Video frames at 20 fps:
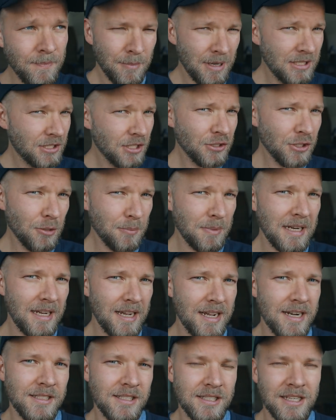But it's also been
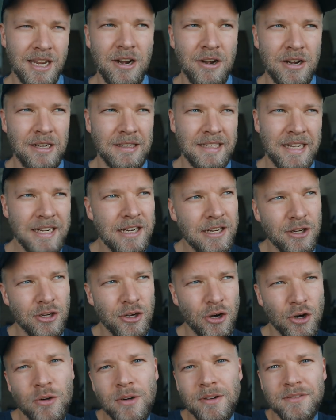kind of scary letting
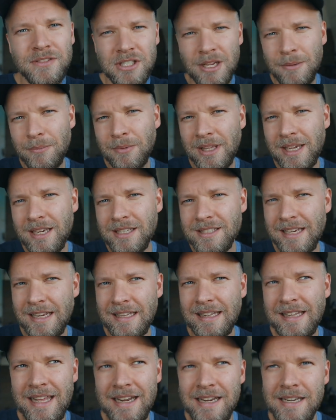go of some things
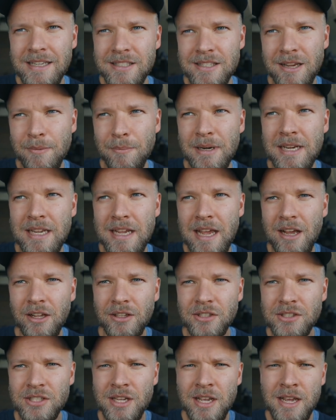and letting somebody
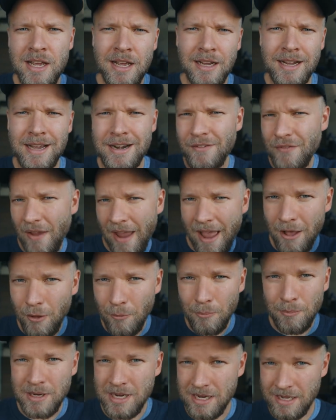else kind of
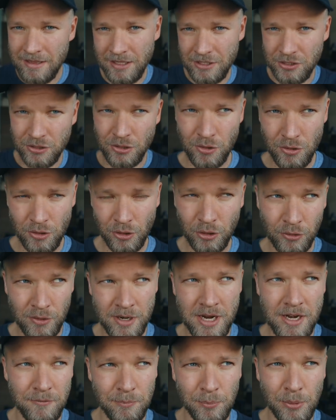help me in this whole
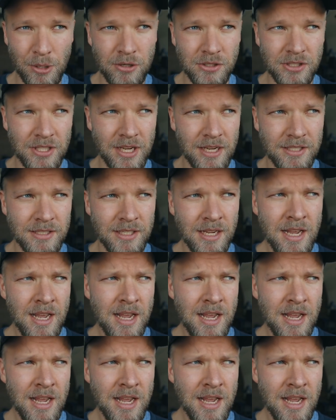creative process.